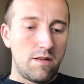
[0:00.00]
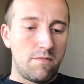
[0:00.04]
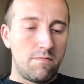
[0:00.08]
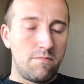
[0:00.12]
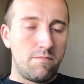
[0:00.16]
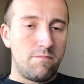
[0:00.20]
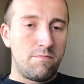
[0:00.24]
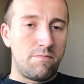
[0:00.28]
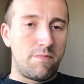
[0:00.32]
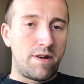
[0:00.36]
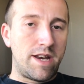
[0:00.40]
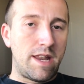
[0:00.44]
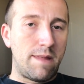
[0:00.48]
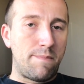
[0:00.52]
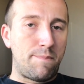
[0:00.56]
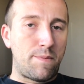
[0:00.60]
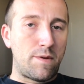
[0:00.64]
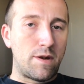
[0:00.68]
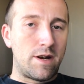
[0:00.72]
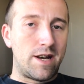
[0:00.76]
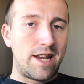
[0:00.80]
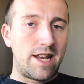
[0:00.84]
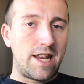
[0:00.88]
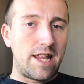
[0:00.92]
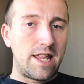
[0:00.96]

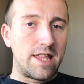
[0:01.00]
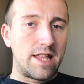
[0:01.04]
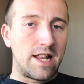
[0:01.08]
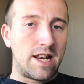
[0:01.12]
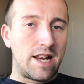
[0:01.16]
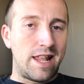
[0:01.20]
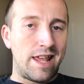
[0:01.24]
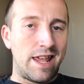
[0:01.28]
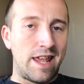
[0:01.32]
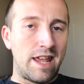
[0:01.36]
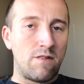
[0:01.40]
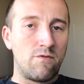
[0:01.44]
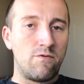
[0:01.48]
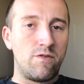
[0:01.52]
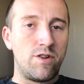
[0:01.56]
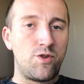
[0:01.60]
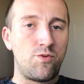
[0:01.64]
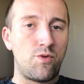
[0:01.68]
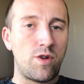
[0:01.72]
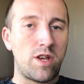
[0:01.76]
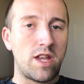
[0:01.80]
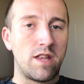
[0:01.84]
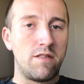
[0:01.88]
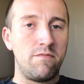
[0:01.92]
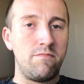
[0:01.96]
manipulating the language
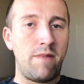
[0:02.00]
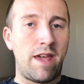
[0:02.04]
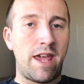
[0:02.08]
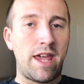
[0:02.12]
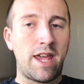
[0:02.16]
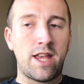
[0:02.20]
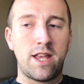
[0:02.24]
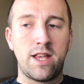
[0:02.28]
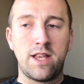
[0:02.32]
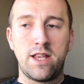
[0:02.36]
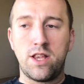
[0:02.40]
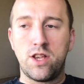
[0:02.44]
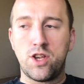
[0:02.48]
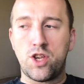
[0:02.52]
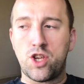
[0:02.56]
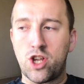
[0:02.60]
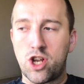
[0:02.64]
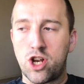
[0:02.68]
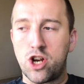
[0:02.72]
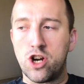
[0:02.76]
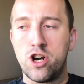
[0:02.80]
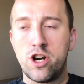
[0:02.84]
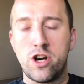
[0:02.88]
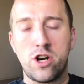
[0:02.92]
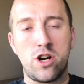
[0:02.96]
we can make
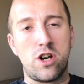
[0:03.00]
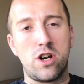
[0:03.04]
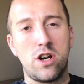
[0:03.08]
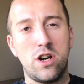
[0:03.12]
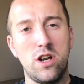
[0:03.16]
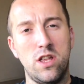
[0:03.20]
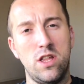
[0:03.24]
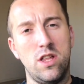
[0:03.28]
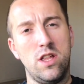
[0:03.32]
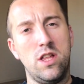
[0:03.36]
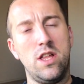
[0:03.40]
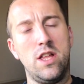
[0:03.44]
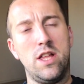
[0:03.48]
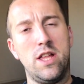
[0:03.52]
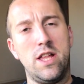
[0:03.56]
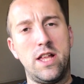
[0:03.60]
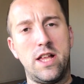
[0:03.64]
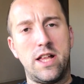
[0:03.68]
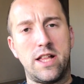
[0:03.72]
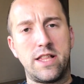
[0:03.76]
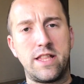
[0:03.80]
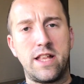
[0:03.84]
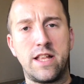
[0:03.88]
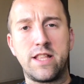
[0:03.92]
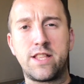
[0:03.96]
sure
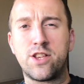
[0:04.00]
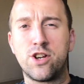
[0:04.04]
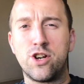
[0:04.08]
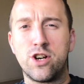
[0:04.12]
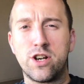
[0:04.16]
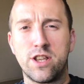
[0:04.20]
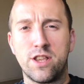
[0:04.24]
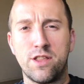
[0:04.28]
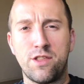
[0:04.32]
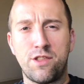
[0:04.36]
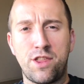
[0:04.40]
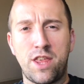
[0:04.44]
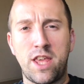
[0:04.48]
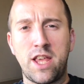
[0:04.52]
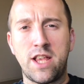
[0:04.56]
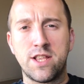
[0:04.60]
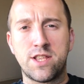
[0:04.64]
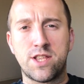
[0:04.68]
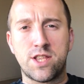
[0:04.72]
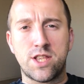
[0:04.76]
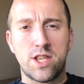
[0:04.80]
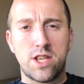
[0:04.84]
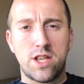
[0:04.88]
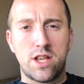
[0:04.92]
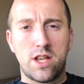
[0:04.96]
that certain
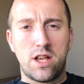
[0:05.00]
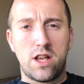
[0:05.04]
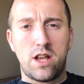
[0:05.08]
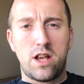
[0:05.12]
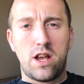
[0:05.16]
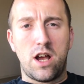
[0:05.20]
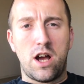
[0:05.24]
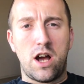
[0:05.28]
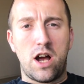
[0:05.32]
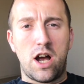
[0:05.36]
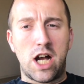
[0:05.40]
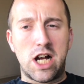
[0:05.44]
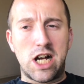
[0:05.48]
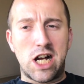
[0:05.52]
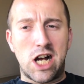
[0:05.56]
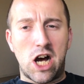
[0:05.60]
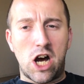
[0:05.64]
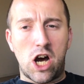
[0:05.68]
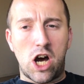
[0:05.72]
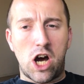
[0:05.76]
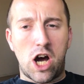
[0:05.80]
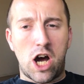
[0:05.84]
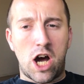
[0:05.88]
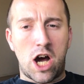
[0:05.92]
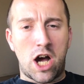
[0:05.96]
things
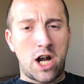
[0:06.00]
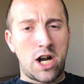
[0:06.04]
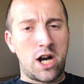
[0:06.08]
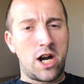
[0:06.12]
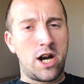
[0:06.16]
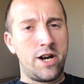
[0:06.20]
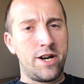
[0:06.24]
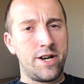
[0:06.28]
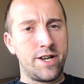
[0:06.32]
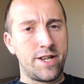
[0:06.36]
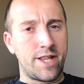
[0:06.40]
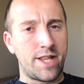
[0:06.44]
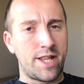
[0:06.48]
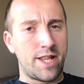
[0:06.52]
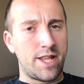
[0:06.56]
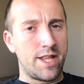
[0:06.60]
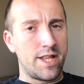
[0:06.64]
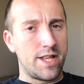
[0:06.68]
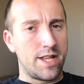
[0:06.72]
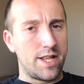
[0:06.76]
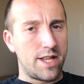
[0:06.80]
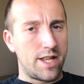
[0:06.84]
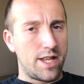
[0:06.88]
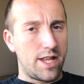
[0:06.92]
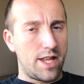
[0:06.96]
aren't
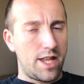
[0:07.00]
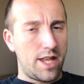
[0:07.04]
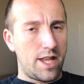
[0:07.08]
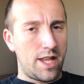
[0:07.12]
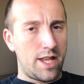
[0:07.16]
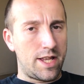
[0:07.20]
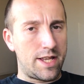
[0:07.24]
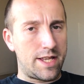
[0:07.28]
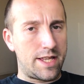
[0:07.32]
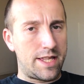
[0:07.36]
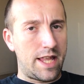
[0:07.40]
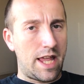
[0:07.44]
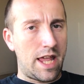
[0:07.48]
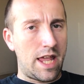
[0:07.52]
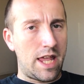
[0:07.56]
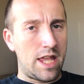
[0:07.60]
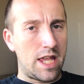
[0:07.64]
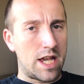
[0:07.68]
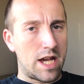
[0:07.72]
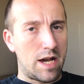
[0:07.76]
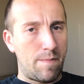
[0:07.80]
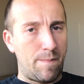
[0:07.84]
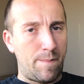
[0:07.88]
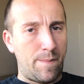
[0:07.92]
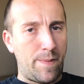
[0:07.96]
as they
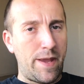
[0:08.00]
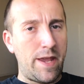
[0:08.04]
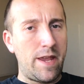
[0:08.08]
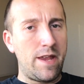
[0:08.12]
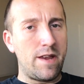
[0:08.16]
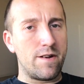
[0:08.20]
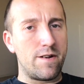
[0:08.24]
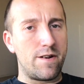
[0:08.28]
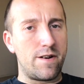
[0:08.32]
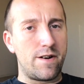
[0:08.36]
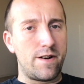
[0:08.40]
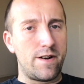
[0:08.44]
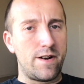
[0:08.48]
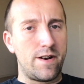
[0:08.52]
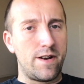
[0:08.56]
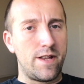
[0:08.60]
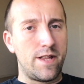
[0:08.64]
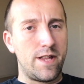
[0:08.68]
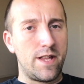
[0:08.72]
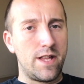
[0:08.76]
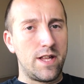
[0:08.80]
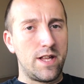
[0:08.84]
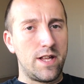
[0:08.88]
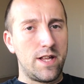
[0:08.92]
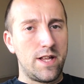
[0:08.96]
appear
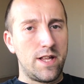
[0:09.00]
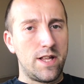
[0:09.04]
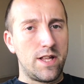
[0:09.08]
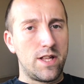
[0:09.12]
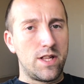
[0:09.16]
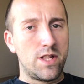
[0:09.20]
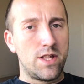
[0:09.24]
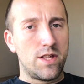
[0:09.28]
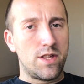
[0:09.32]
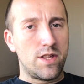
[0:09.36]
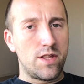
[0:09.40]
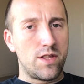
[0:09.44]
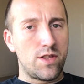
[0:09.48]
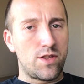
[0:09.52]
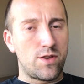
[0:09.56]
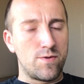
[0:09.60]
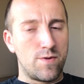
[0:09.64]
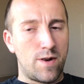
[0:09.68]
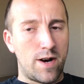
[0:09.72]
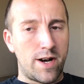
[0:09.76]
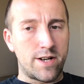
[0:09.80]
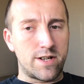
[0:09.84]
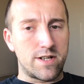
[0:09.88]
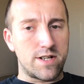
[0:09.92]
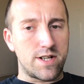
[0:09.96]
to
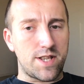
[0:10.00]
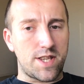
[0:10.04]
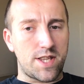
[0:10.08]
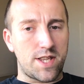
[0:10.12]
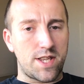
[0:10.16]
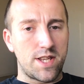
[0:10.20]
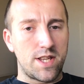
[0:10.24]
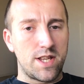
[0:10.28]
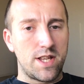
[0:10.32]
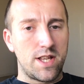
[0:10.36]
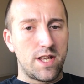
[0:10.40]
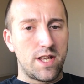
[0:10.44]
others.